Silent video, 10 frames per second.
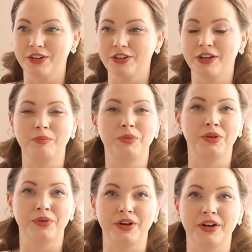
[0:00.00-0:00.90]
your
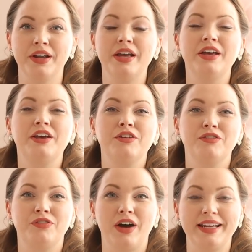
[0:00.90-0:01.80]
computer.
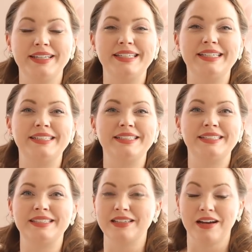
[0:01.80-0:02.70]
Finding
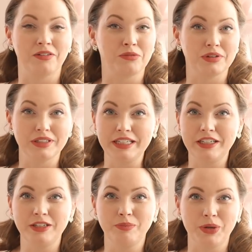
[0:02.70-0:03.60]
a really
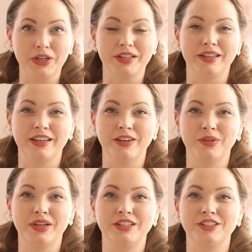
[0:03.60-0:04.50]
good book that you
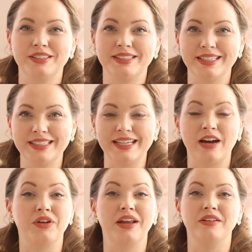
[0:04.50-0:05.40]
can just sit
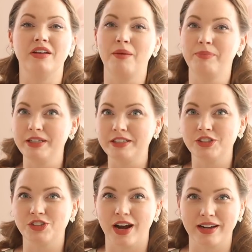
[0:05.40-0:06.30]
down and not be
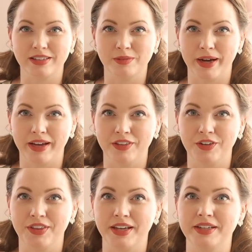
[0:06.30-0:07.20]
distracted by
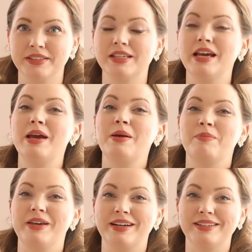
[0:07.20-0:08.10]
other things,
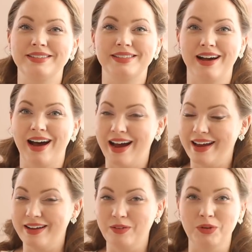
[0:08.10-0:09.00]
because
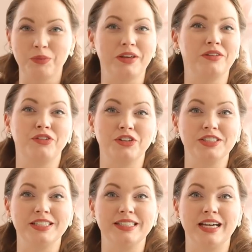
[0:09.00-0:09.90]
I will be the
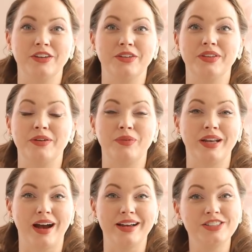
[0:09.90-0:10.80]
first to tell you that when
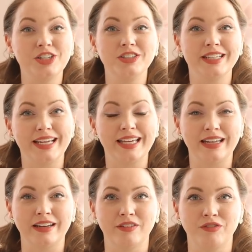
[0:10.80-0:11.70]
I start taking
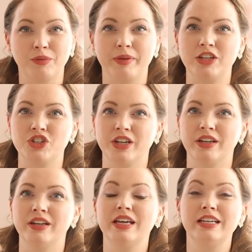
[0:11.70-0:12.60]
in
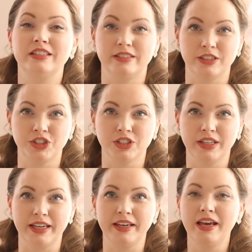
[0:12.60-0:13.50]
information
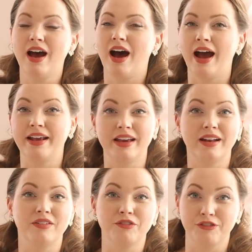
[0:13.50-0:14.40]
digitally, I
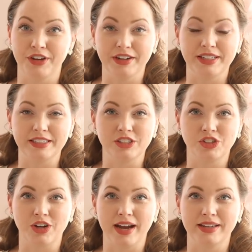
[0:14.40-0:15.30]
get very
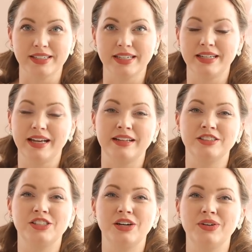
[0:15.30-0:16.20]
distracted. And
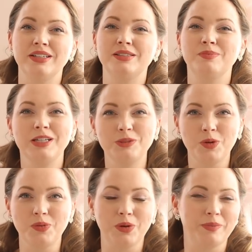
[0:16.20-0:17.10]
so it's much
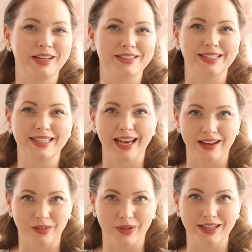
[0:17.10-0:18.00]
more romantic
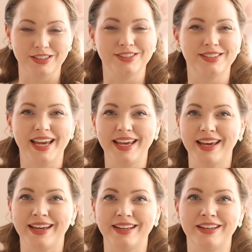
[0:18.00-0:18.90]
anyway to take
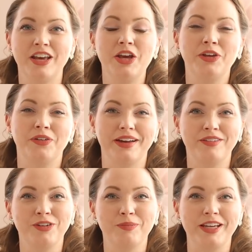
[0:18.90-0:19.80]
in your
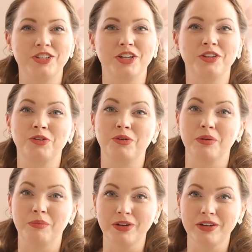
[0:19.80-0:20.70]
information through
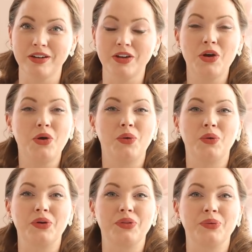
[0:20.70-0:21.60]
a book
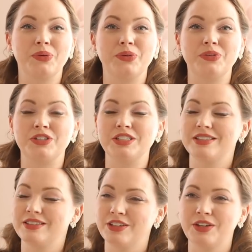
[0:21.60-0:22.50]
or through just,
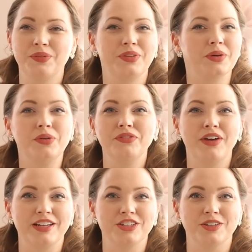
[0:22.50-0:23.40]
you know, the
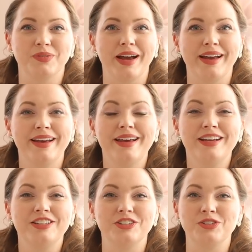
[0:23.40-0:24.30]
old-fashioned way,
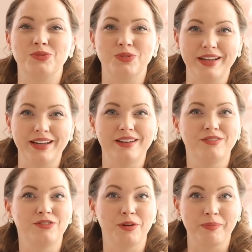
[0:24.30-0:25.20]
just reading
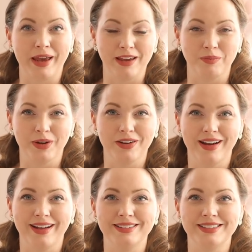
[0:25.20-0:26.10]
from paper.
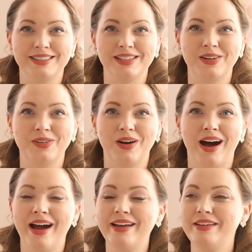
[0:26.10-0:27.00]
And so
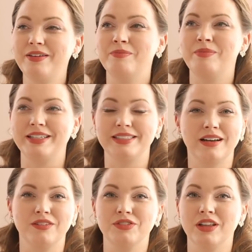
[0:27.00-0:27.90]
I myself